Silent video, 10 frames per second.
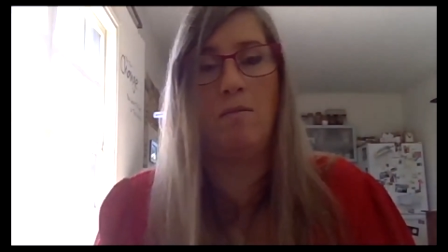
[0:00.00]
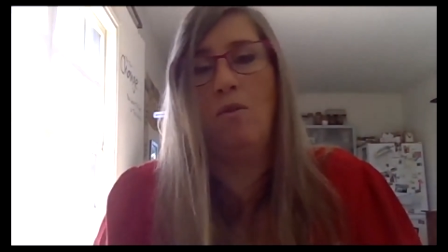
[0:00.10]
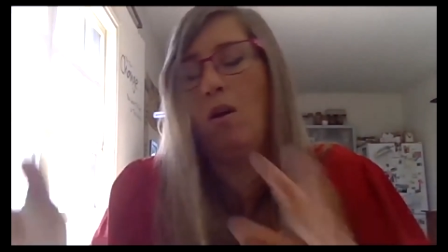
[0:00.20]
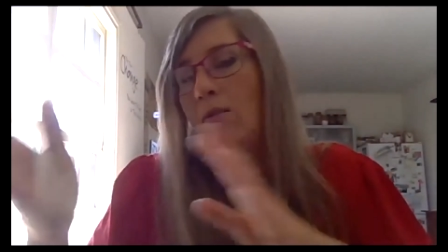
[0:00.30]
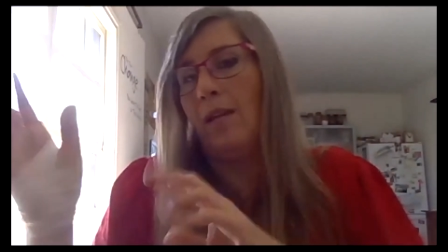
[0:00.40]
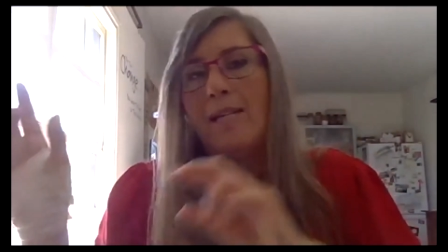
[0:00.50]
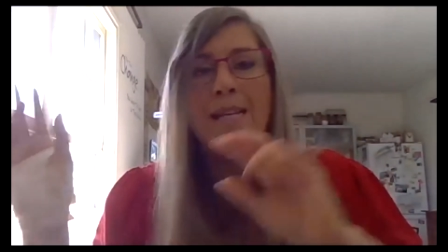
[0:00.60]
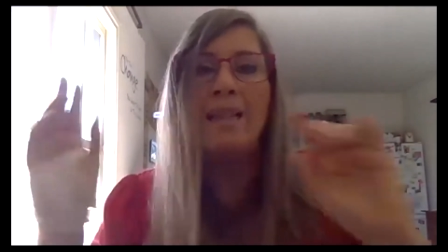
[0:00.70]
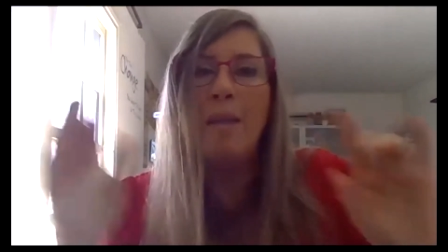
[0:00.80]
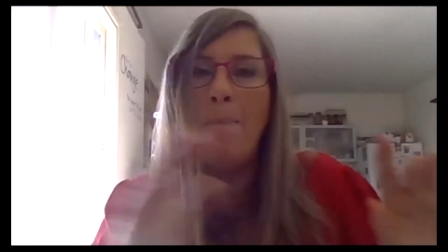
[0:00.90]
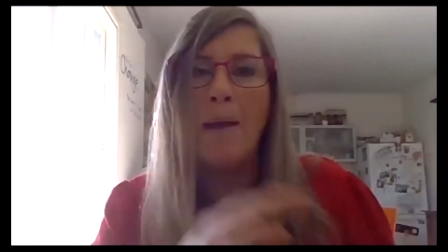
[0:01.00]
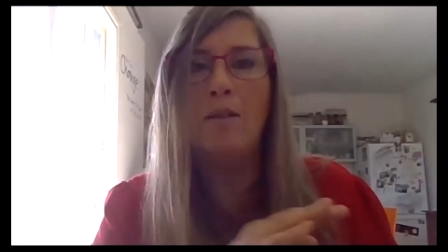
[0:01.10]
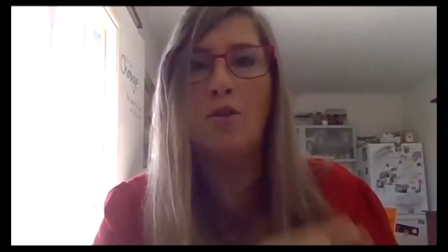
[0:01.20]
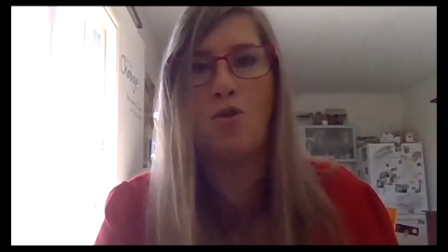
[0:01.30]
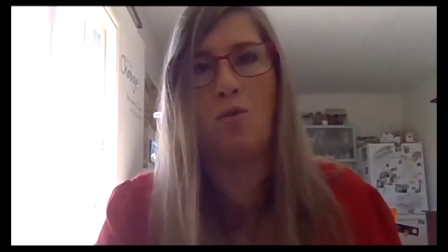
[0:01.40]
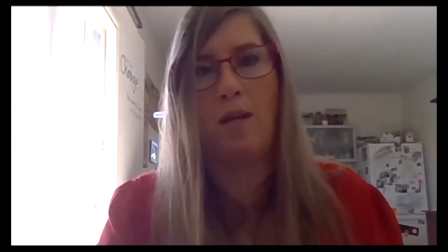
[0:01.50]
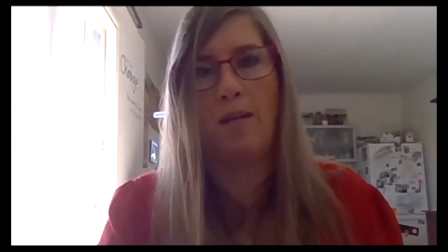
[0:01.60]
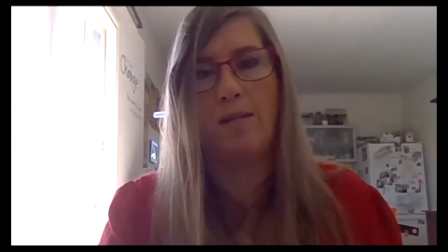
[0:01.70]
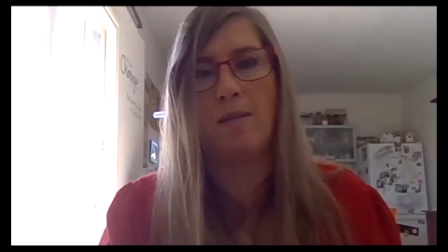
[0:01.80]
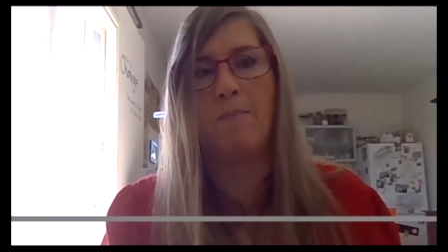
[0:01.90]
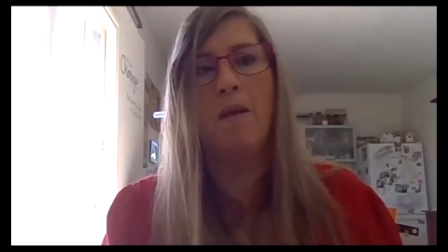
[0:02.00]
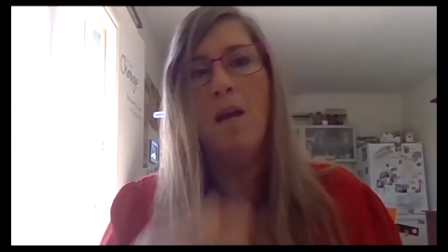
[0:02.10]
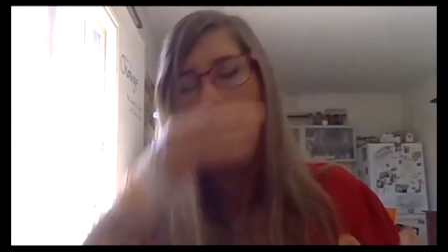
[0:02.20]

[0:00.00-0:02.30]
not as independent journalism,